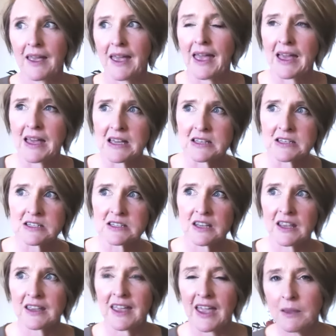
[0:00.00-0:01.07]
And
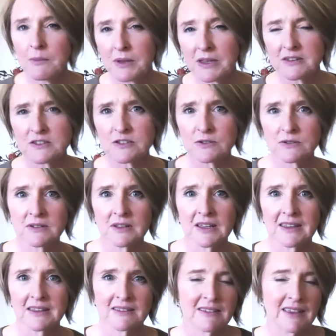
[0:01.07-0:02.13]
it came into,
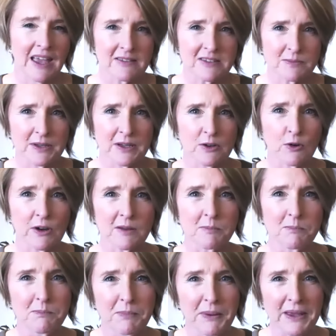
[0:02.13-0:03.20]
it came to be quite a
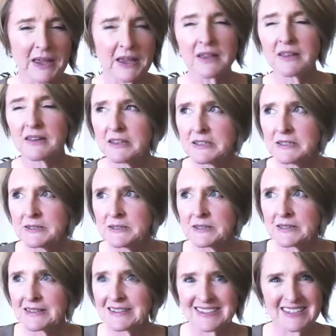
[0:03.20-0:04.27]
big
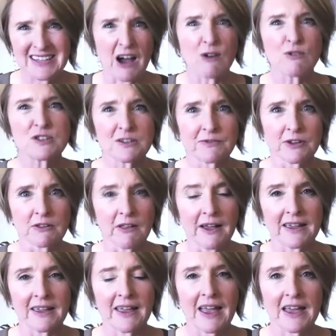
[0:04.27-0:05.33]
stoush, if you
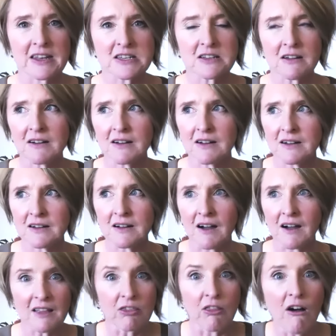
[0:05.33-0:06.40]
like. And
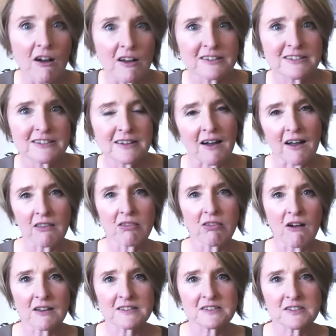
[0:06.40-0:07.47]
I lost. I
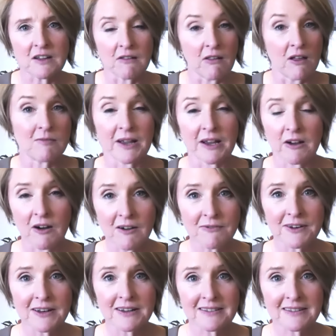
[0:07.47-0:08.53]
lost a lot of my
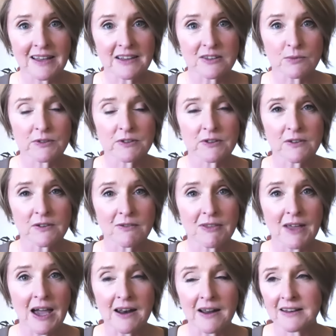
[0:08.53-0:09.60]
confidence as a result of
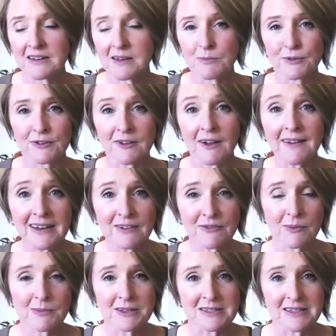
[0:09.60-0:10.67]
that. I ended up resigning
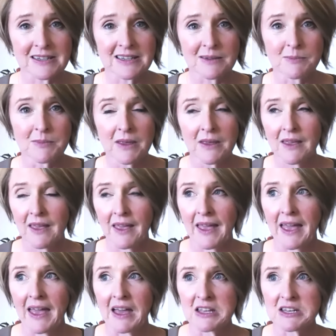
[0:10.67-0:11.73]
from the team
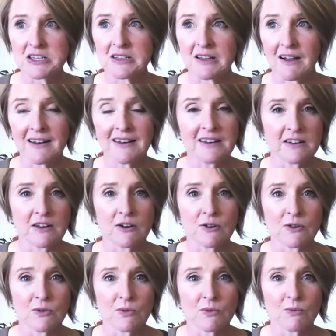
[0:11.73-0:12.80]
and i didn't
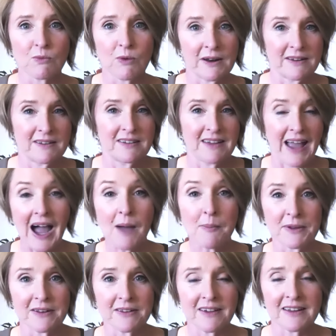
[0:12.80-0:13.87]
know what
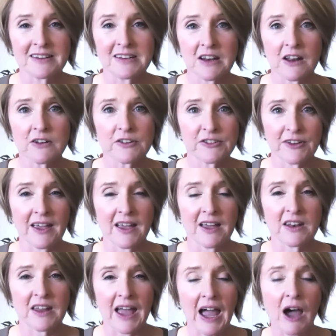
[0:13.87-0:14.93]
happened i didn't
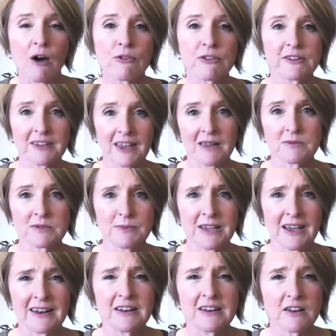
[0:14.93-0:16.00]
understand how this came to be
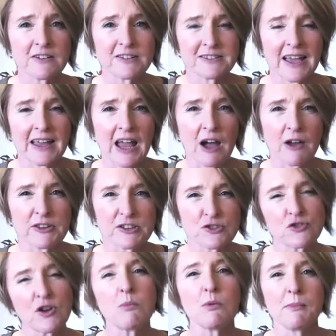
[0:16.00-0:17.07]
i didn't understand how this
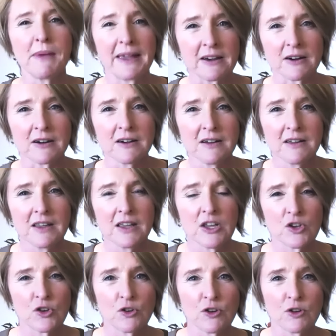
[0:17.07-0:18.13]
troublemaker
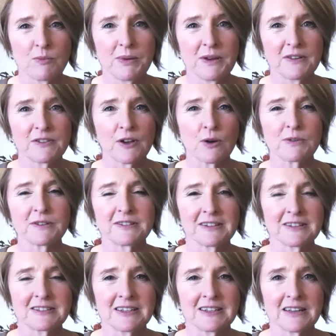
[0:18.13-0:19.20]
could be so
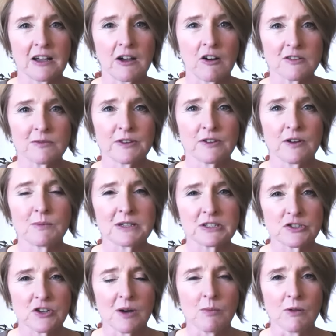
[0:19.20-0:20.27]
resistant and cause me so
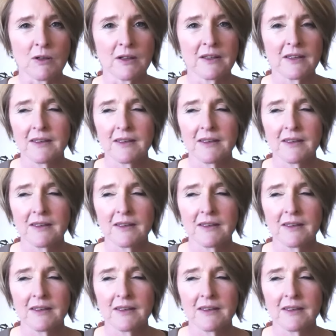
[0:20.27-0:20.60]
much trouble